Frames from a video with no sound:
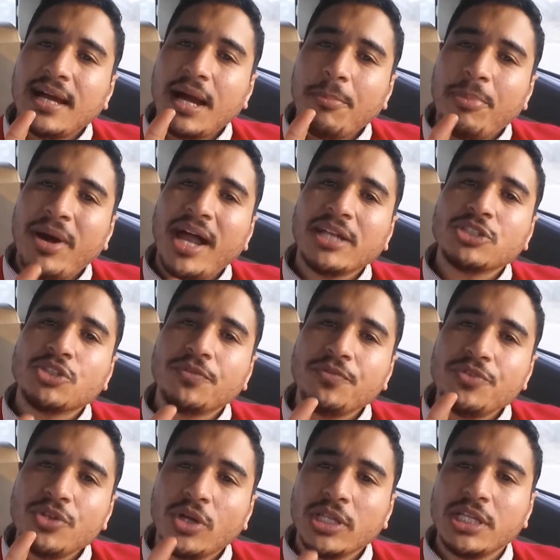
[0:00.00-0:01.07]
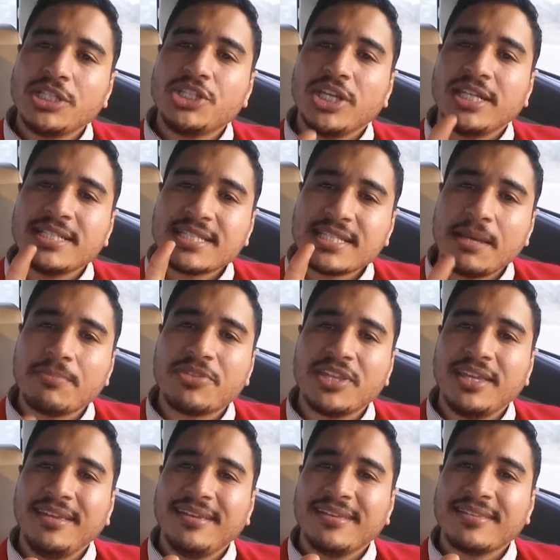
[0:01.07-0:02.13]
a part of knowledge in
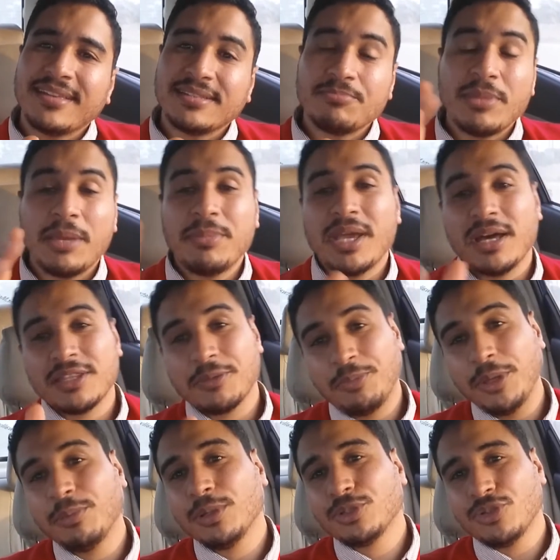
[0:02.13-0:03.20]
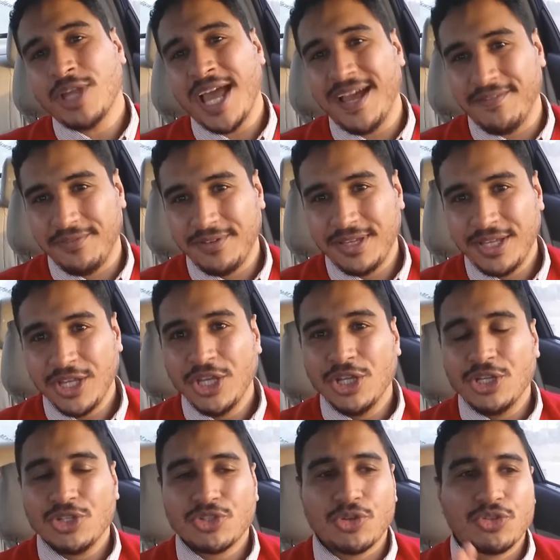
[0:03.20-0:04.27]
something that maybe other people don't have.
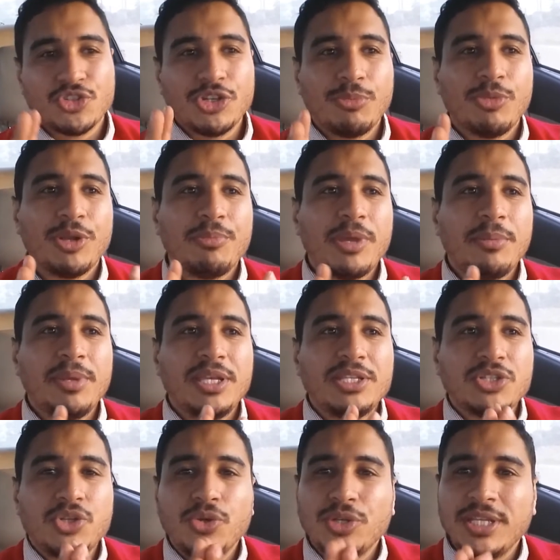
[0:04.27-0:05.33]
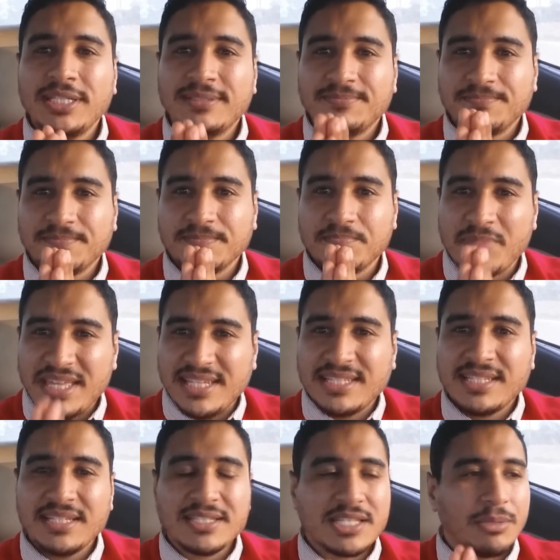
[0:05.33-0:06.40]
So someone maybe is good in
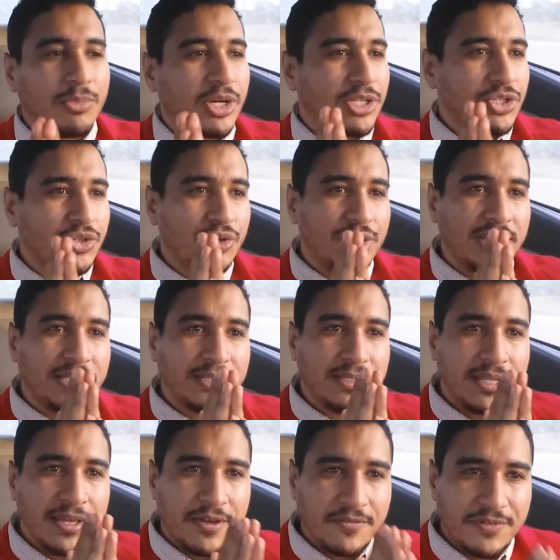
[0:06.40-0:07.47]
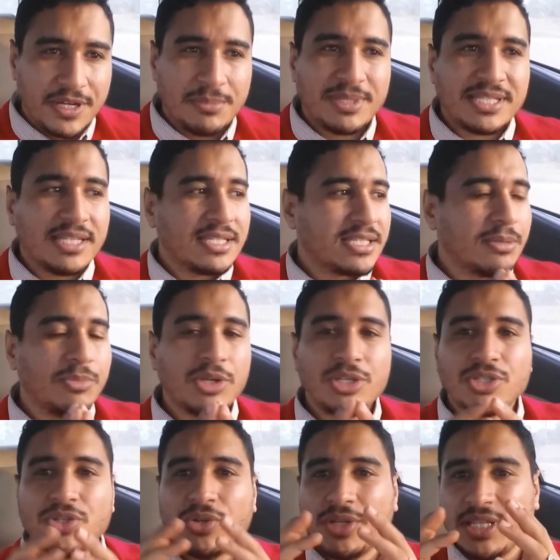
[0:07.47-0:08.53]
medicine, someone is good in pharmacist, someone
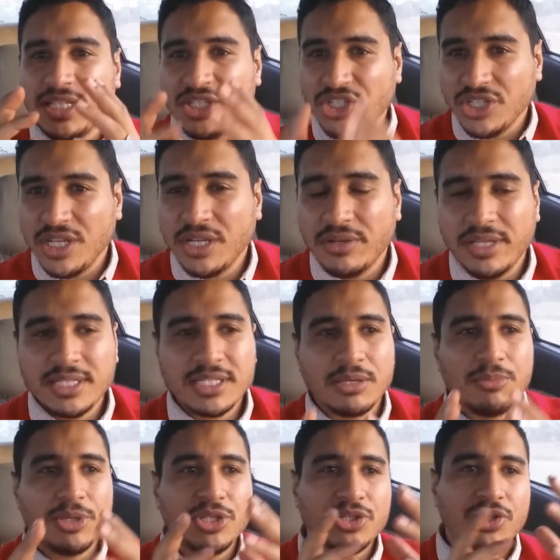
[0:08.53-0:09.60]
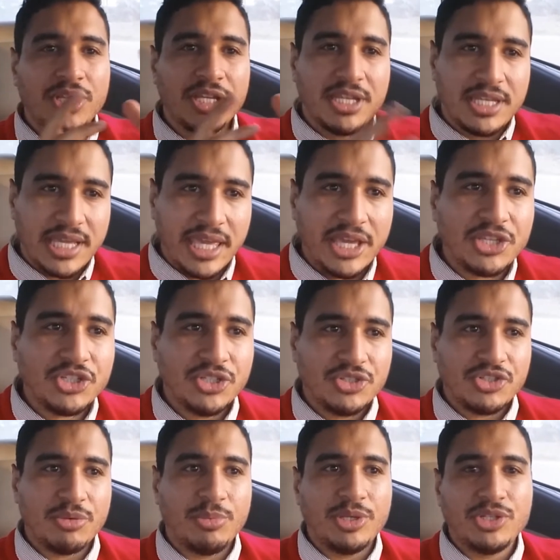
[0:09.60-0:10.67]
is good in engineering, someone is good in education,
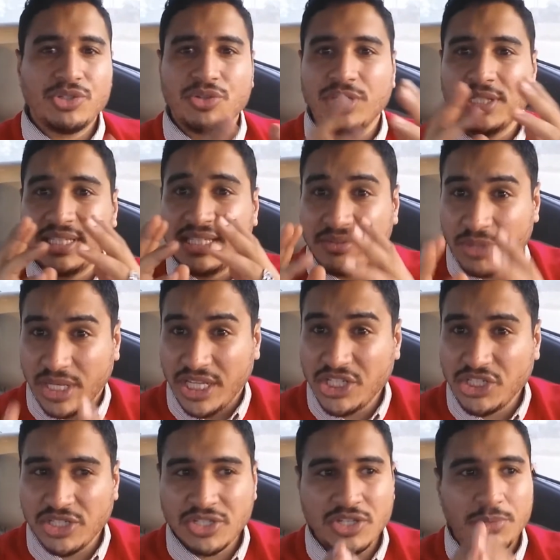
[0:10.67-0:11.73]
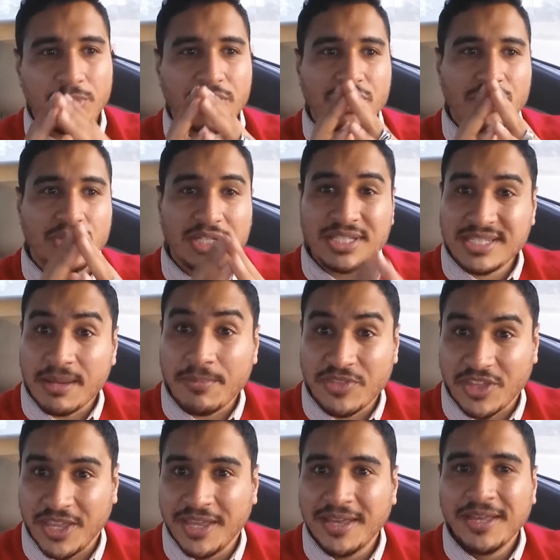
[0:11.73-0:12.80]
someone is good in religion, someone is good in
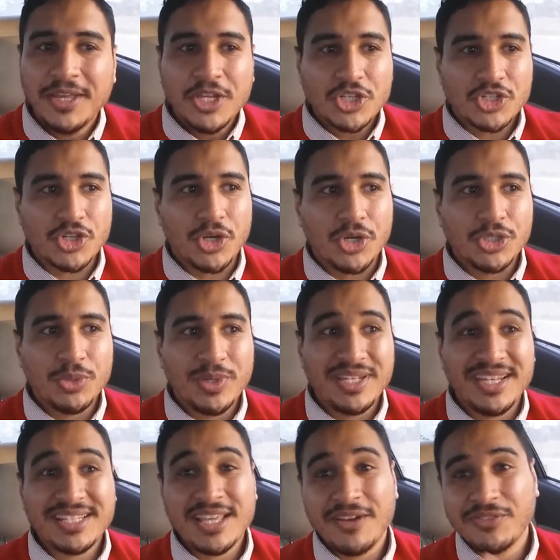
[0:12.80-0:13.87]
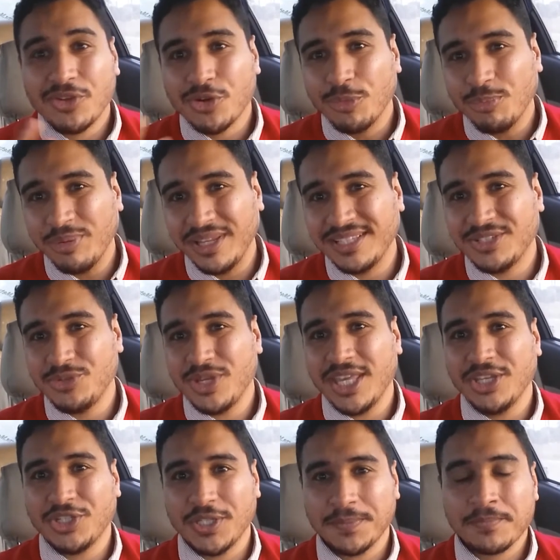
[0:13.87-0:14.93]
something. So you will not have the complete
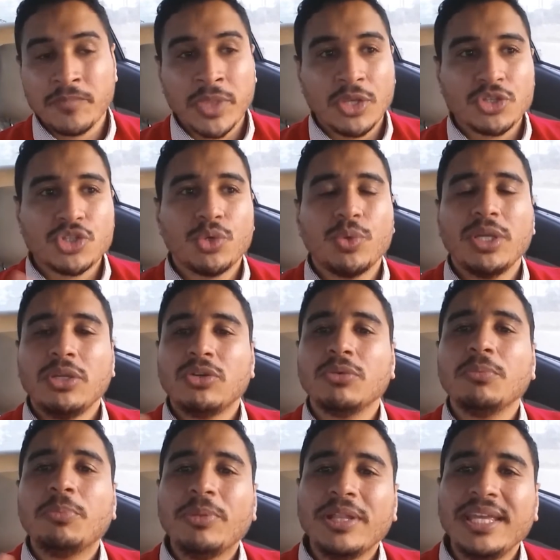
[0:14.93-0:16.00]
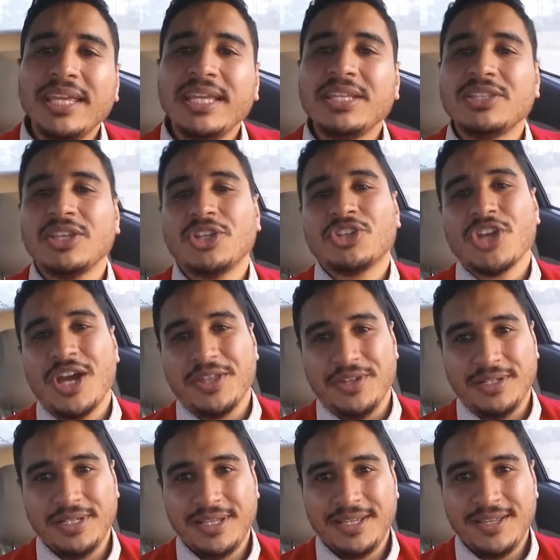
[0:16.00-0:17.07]
education. So we complete each
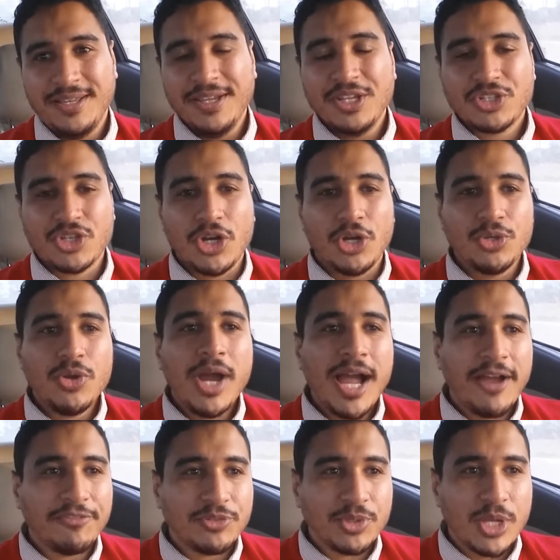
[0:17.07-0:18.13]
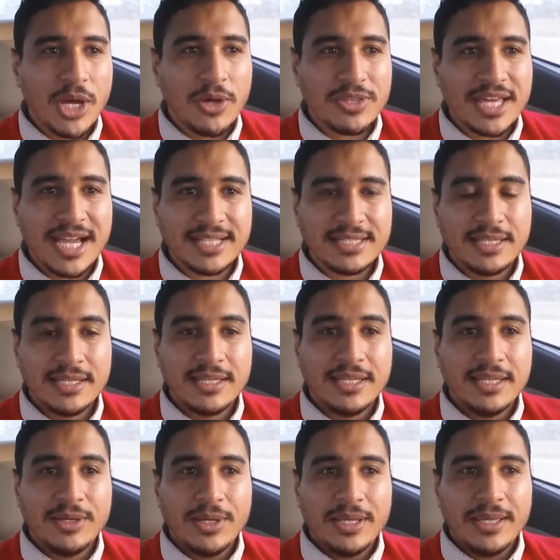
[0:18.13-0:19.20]
other. So you have to know that
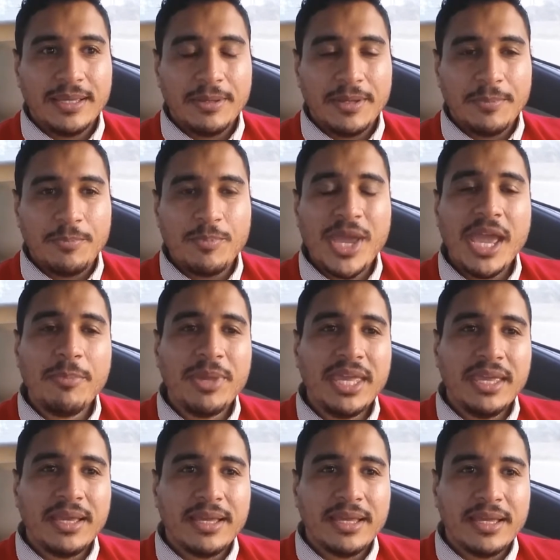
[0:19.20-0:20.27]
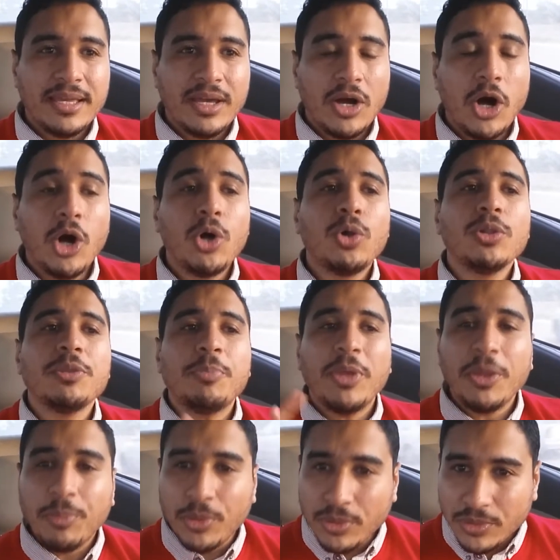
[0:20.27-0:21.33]
maybe all the
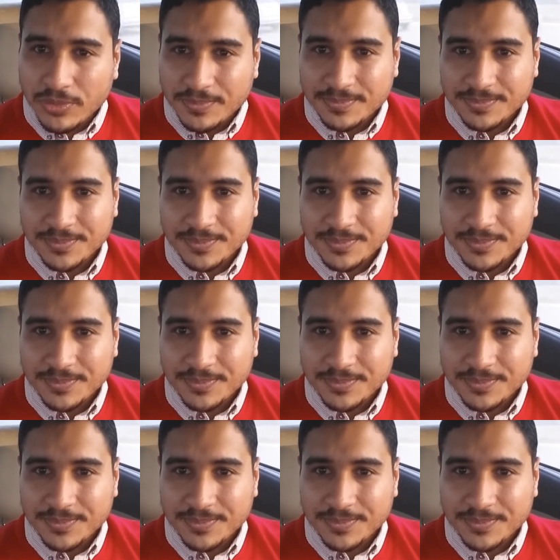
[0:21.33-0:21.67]
people,